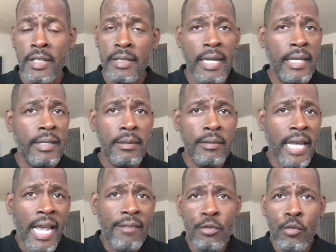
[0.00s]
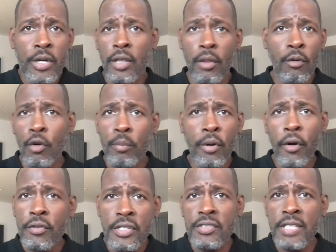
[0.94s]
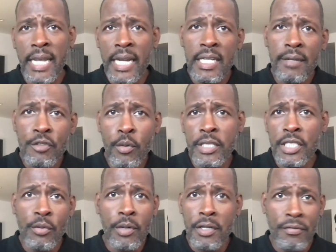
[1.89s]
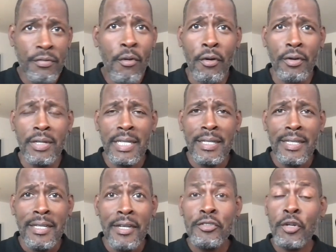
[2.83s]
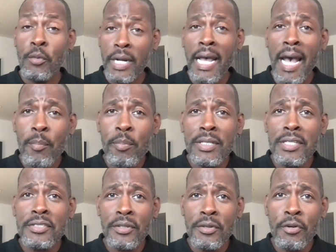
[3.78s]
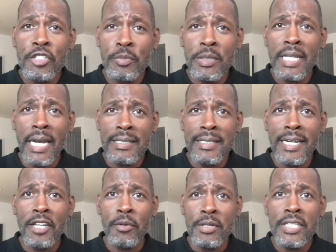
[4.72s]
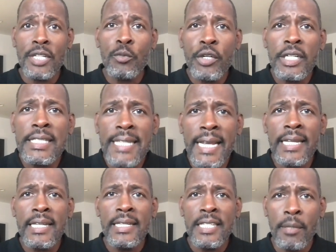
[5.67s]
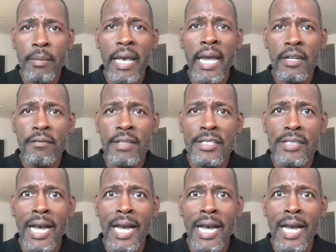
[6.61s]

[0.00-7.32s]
And they haven't run at Laurel Park since the end of 2024. So what happened is the horsemen got together and said, we're going to take command of this